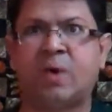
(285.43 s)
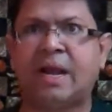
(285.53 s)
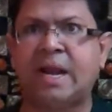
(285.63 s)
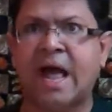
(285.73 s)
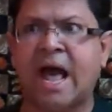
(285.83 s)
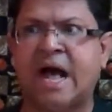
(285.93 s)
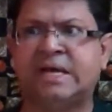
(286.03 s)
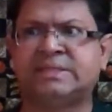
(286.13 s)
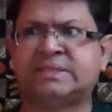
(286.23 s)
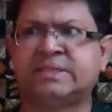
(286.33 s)
well
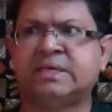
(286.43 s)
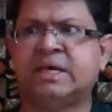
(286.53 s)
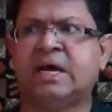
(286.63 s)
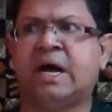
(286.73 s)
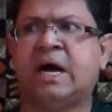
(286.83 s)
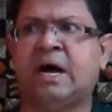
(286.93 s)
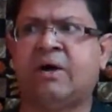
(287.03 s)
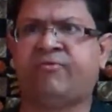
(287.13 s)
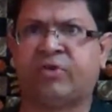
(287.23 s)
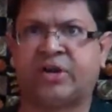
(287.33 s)
as
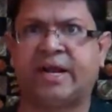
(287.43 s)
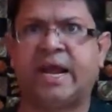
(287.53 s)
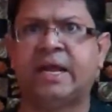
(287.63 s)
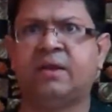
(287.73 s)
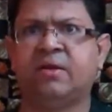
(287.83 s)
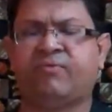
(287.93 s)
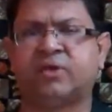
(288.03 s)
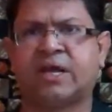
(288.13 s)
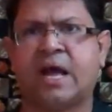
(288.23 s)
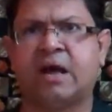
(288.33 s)
for trade, for